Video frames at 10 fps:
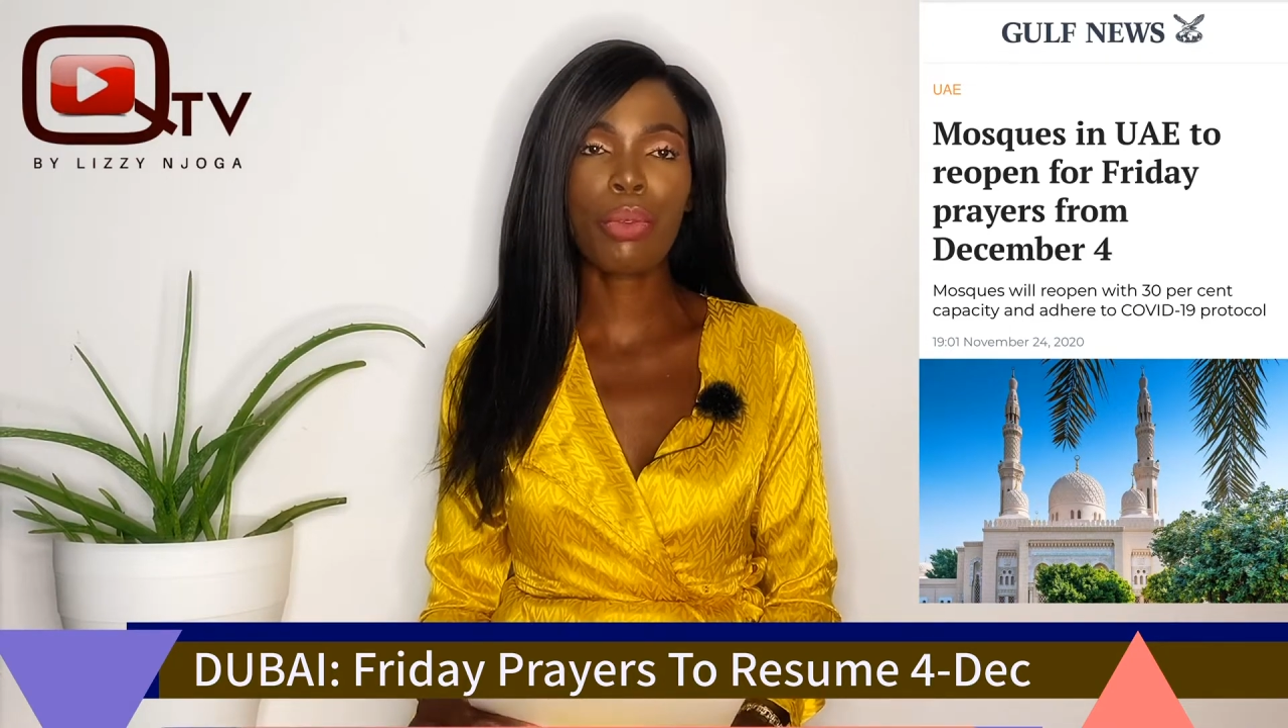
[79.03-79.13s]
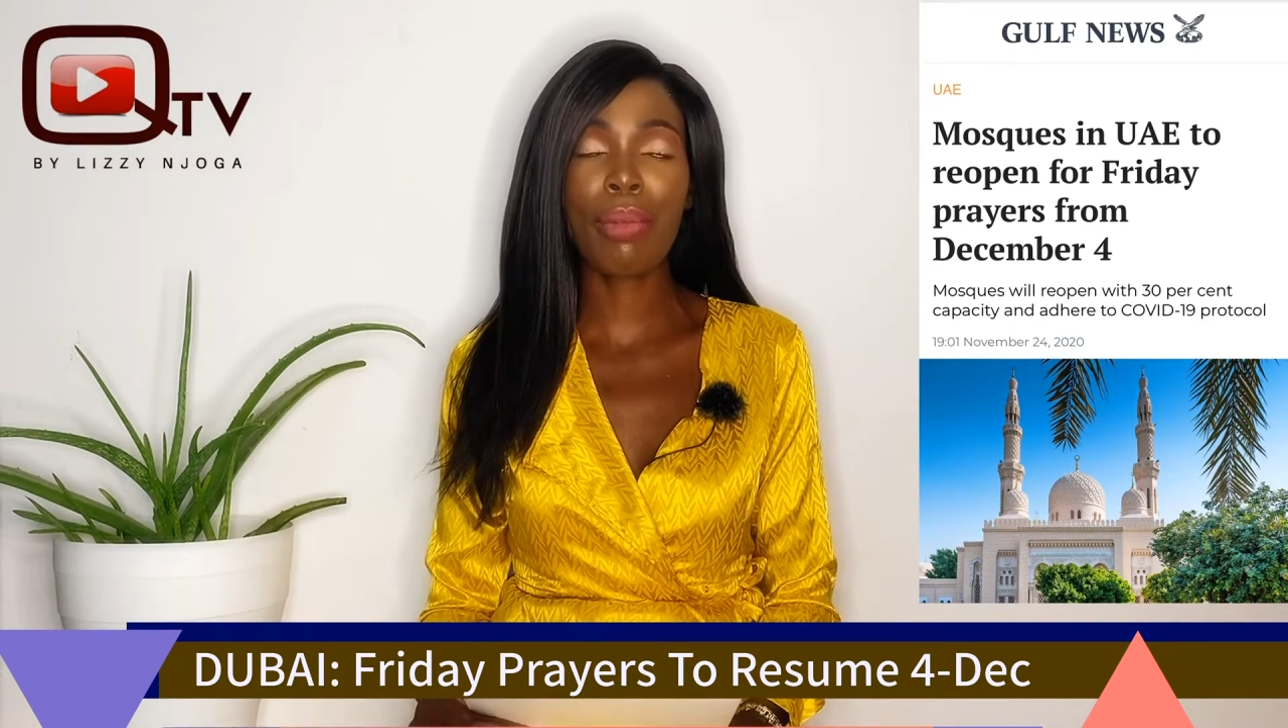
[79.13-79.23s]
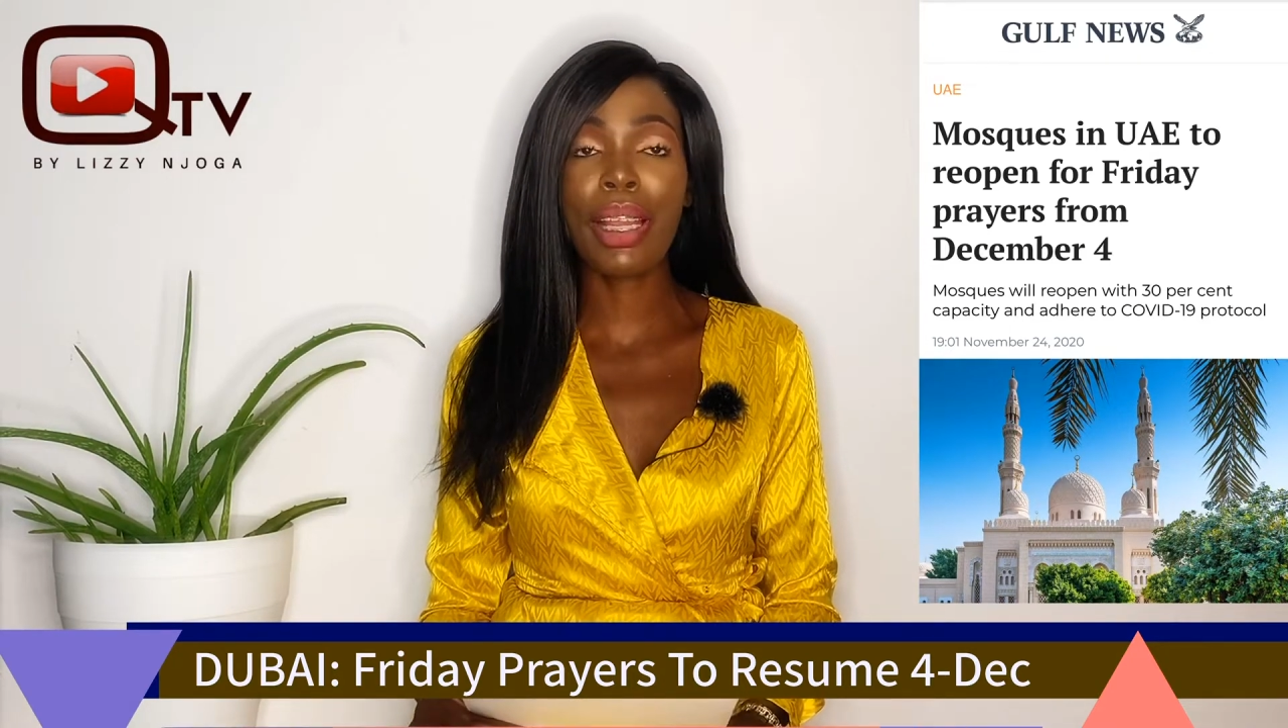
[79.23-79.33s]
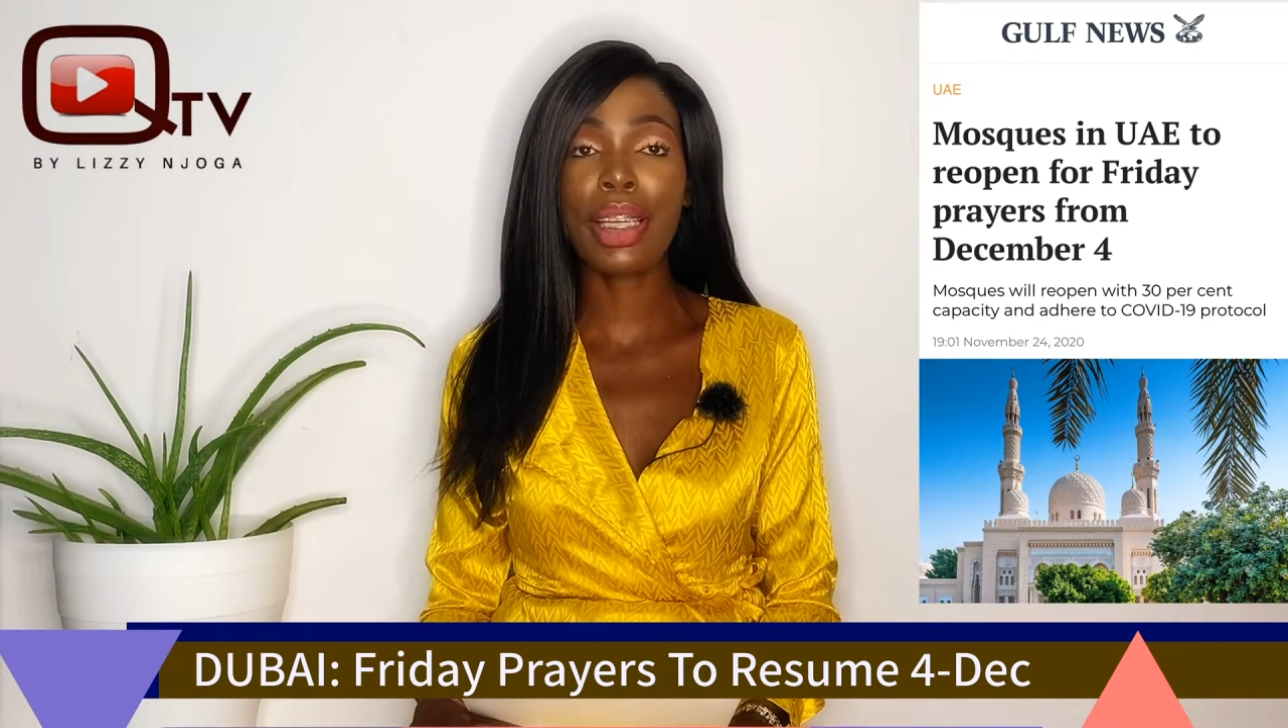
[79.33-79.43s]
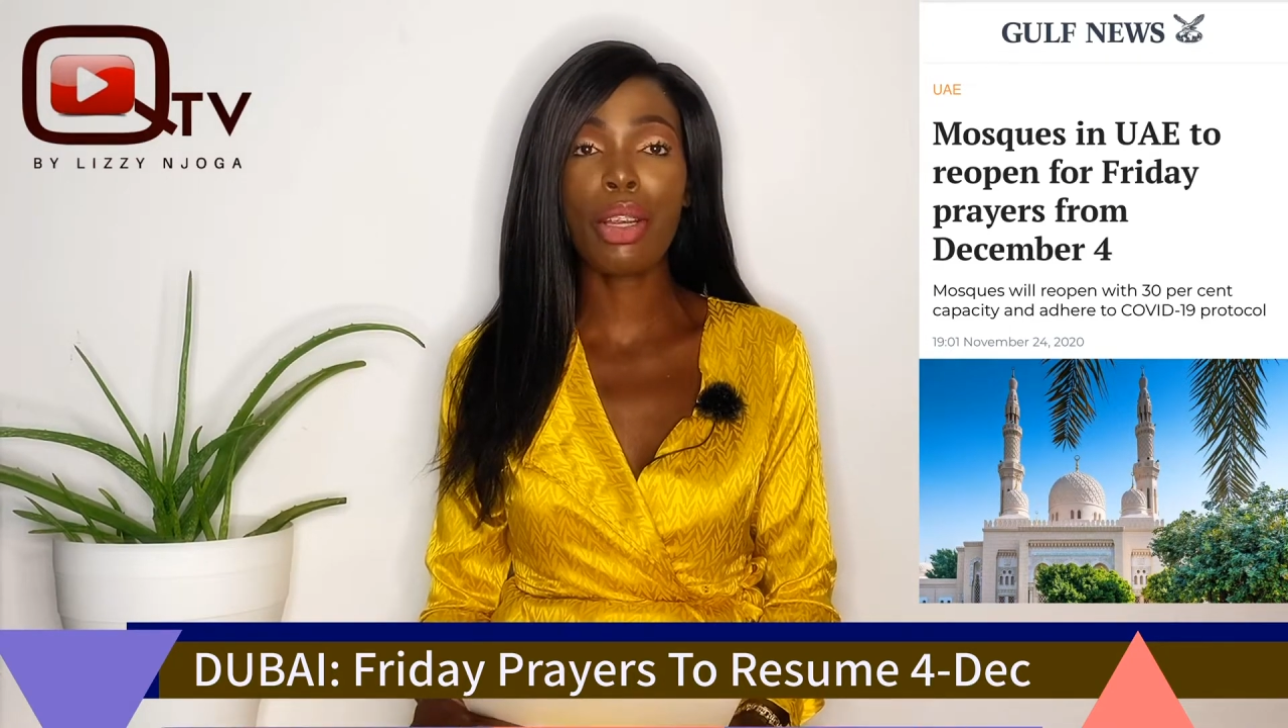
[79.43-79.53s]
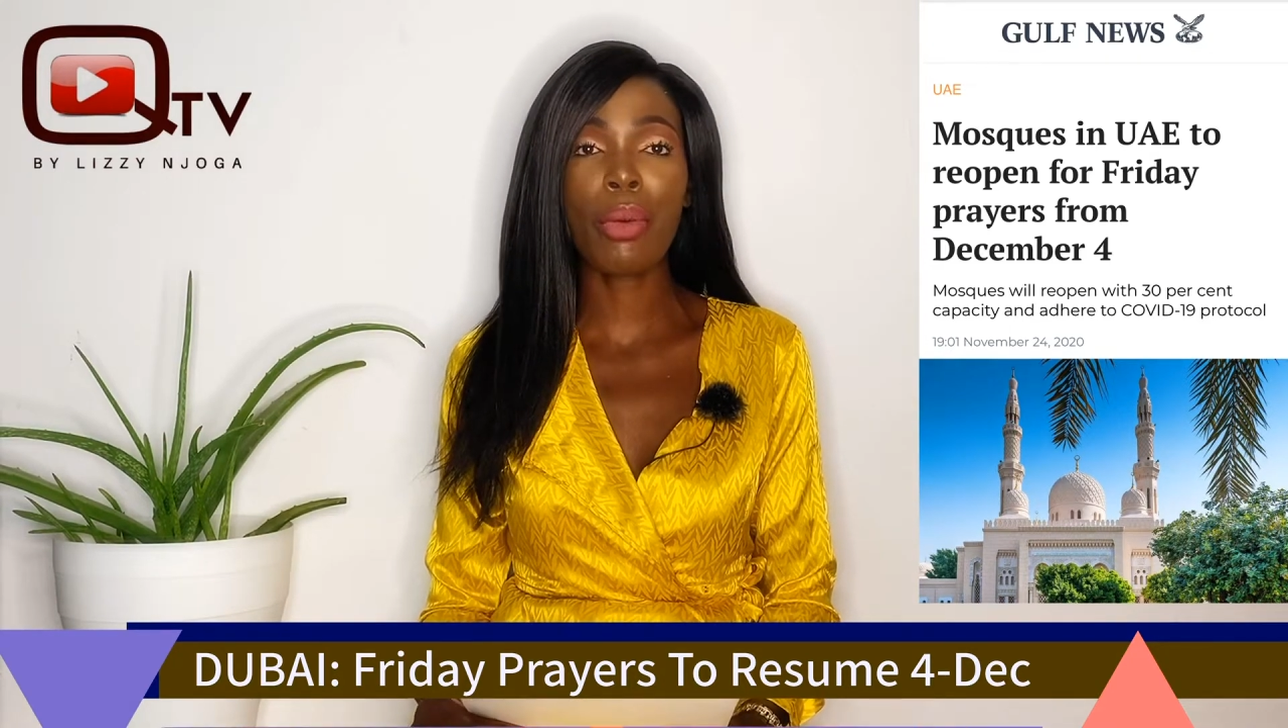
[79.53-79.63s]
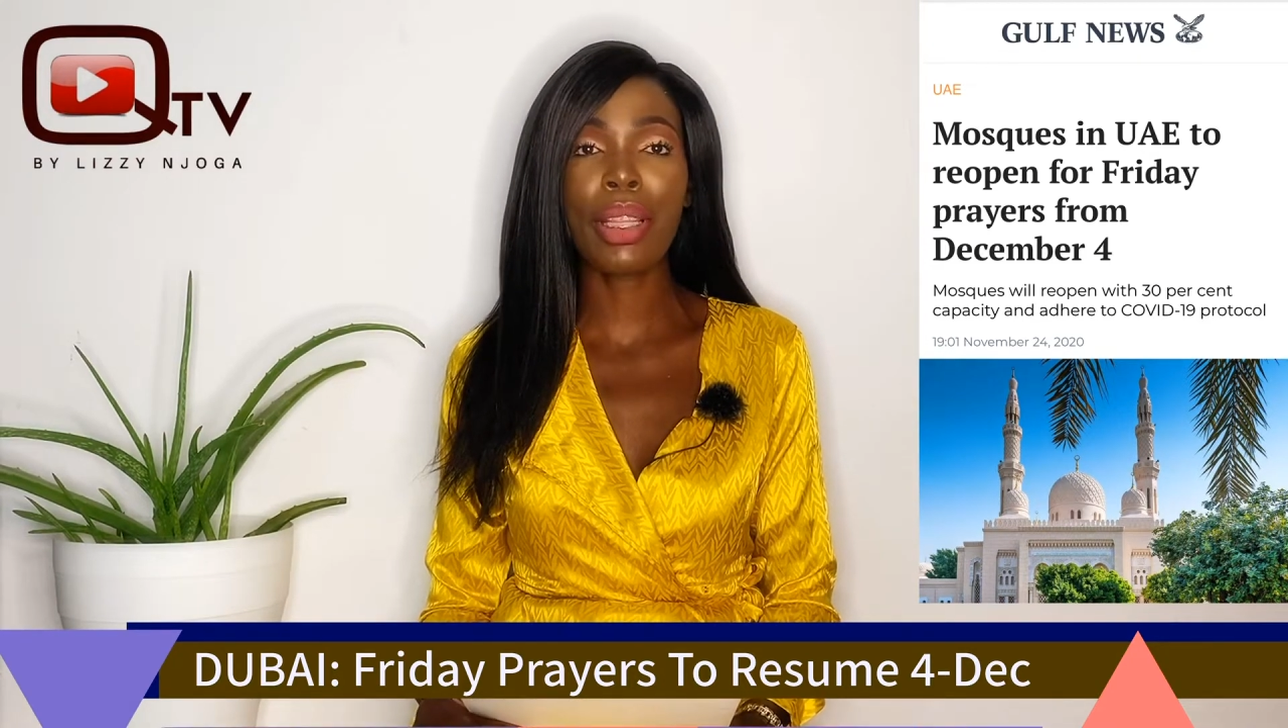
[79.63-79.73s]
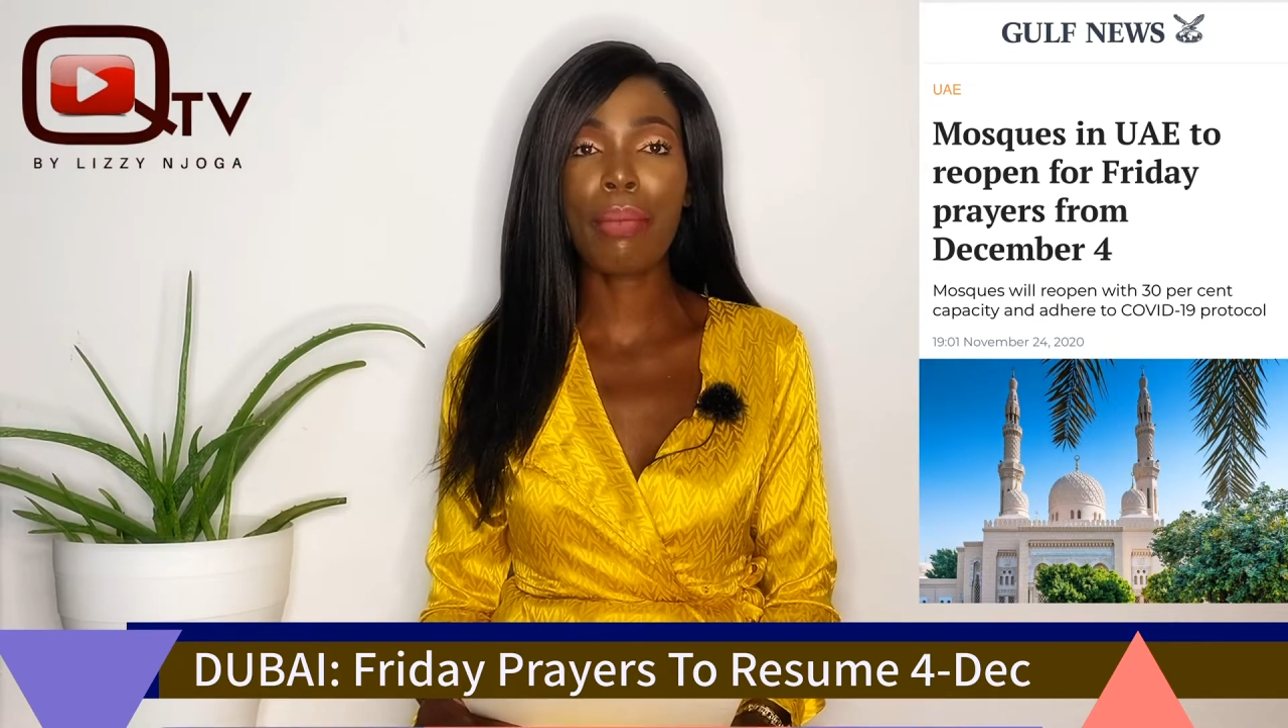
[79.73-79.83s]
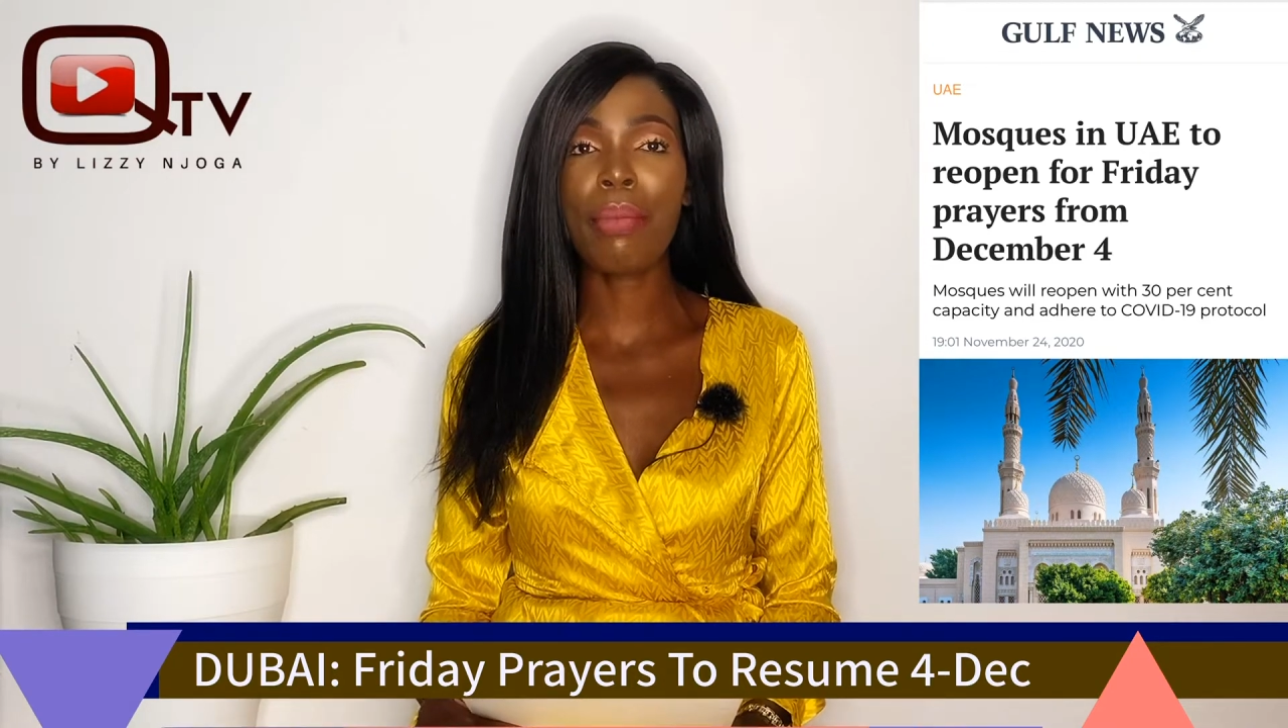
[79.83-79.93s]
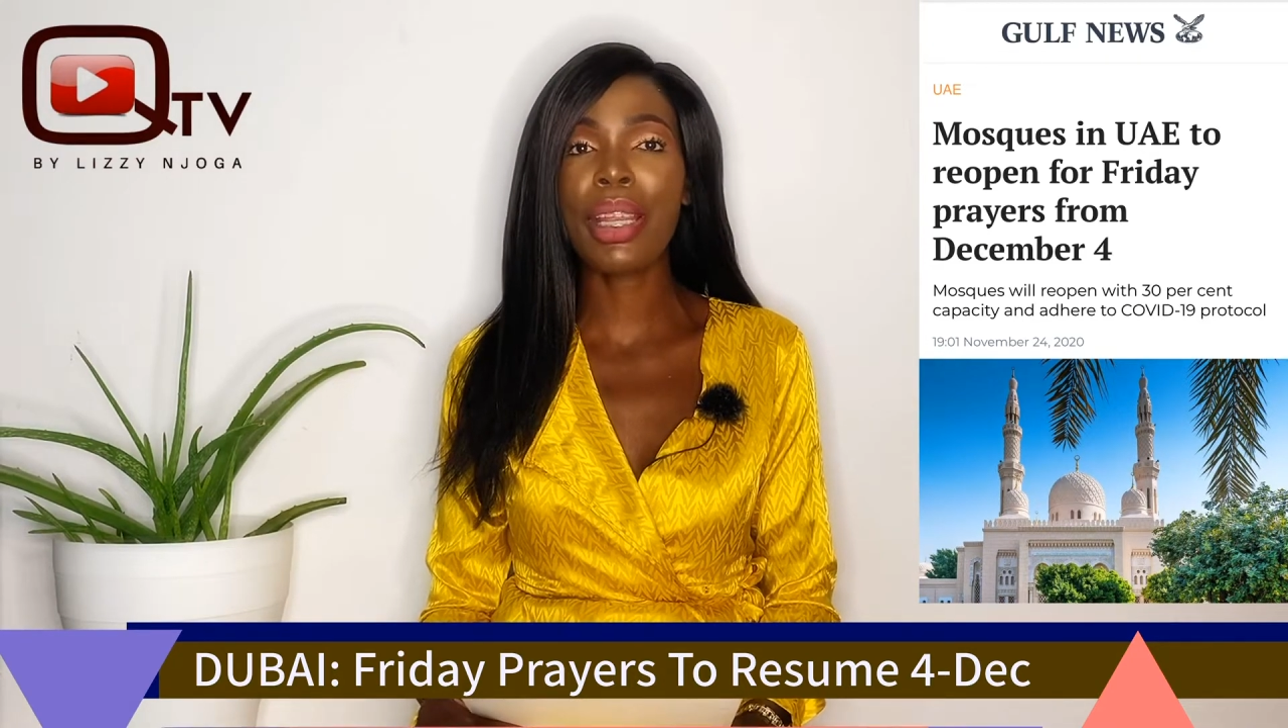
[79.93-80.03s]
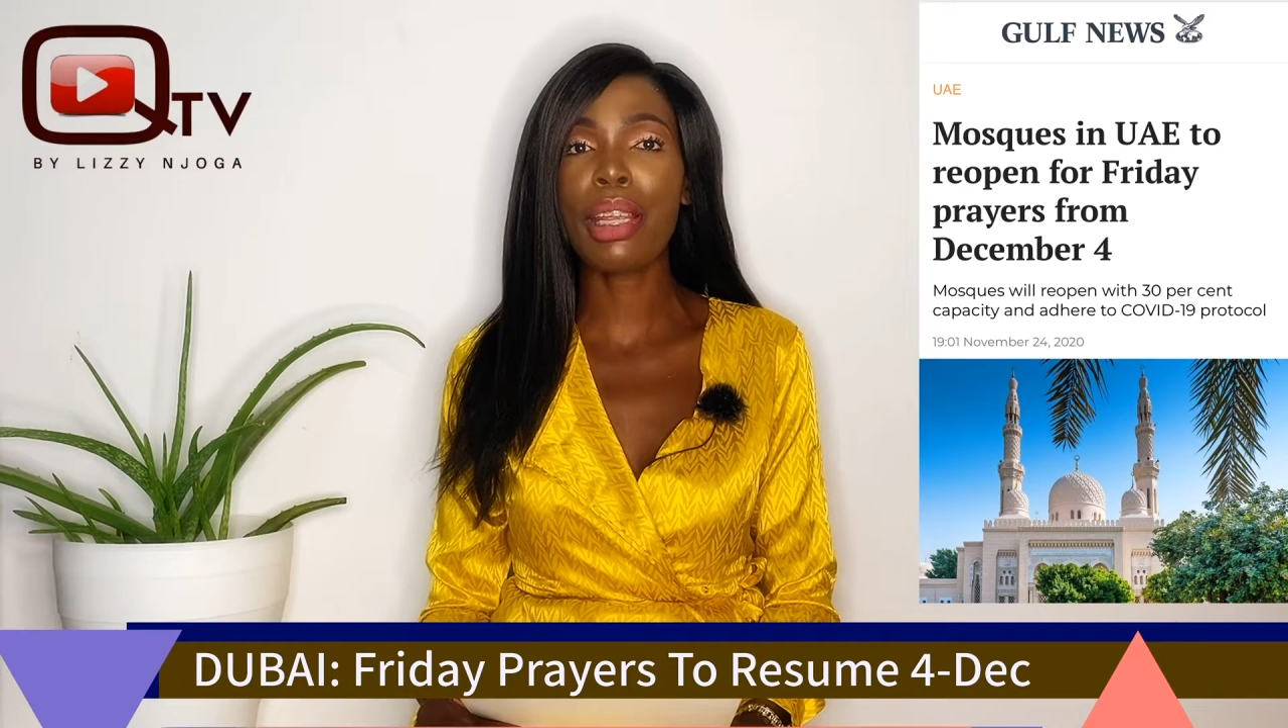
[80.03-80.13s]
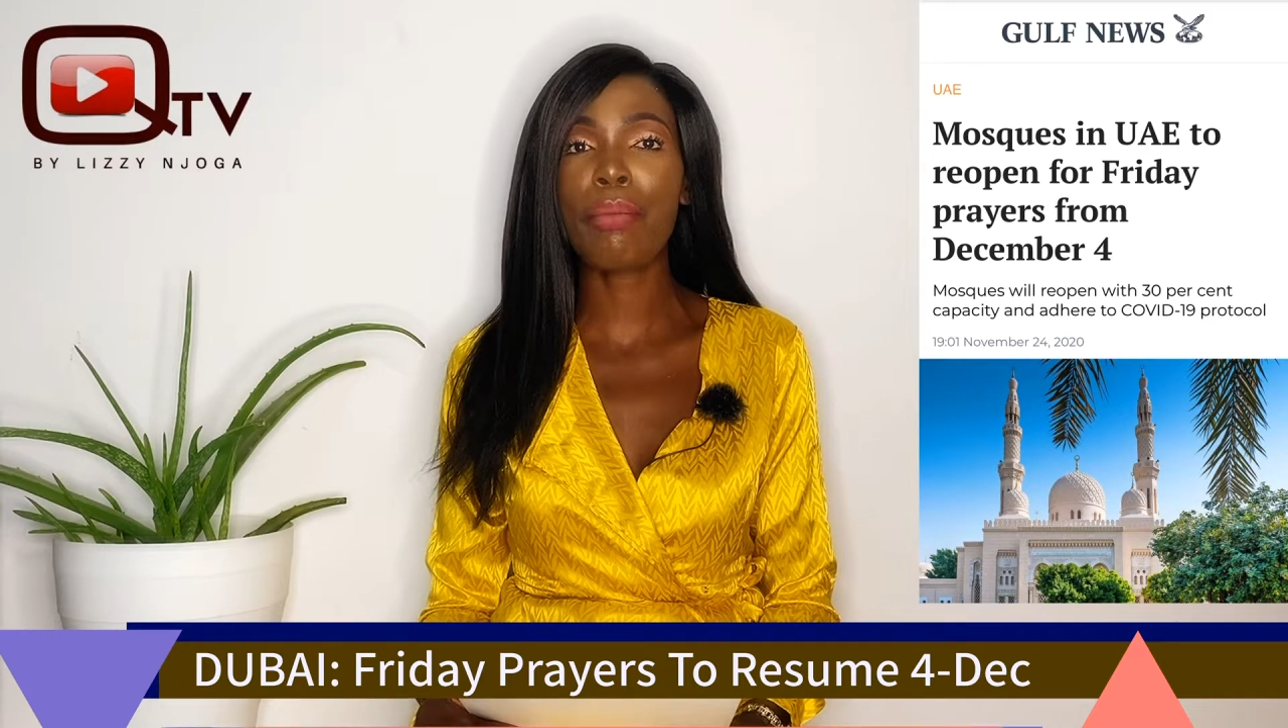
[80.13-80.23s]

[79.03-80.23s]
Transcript: made during the media